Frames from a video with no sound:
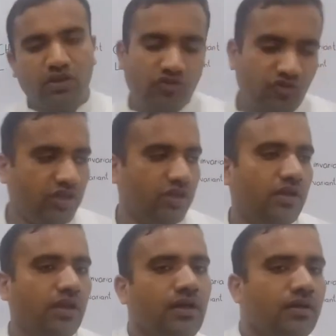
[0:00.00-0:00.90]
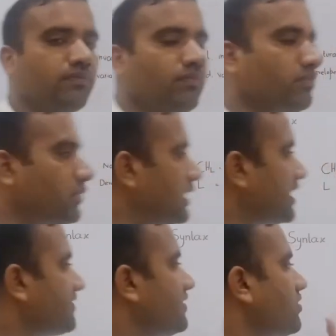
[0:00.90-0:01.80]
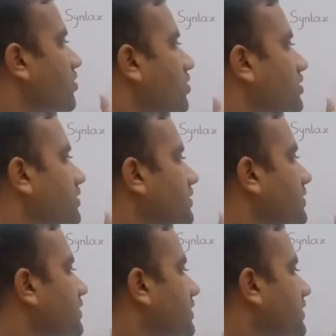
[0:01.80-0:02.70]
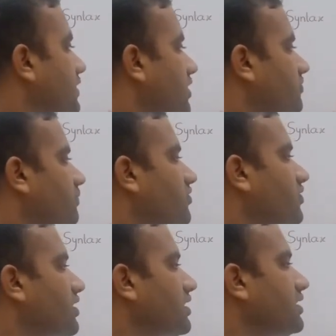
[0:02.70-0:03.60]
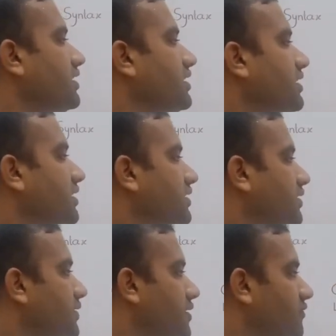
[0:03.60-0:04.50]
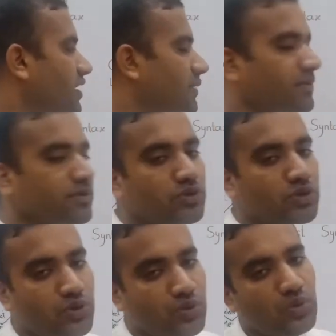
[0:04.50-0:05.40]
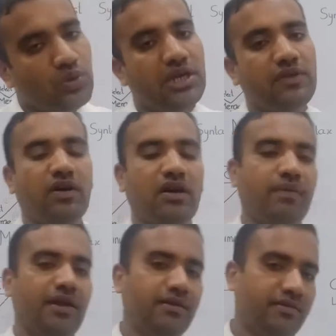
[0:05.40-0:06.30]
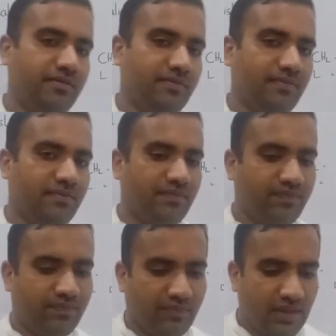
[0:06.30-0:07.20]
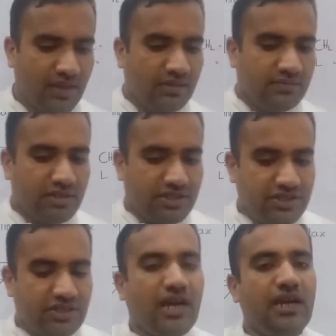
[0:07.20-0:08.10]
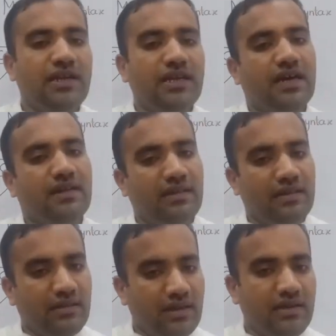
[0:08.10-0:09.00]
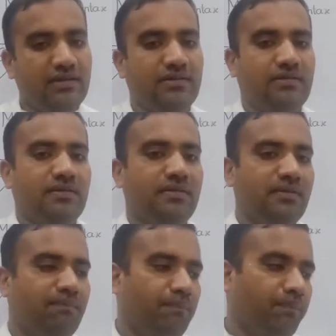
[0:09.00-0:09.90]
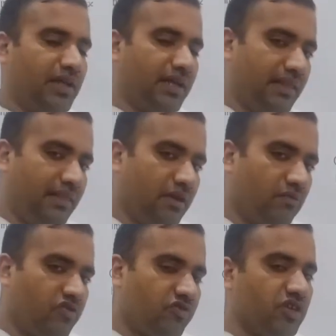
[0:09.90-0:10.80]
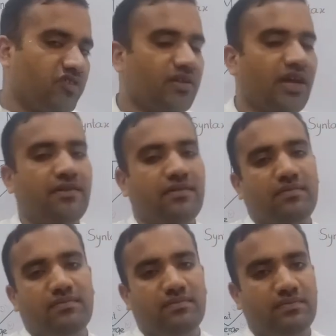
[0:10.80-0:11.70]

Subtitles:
See, lexicon is basically developed through the environment. The child has learned the linguistics item,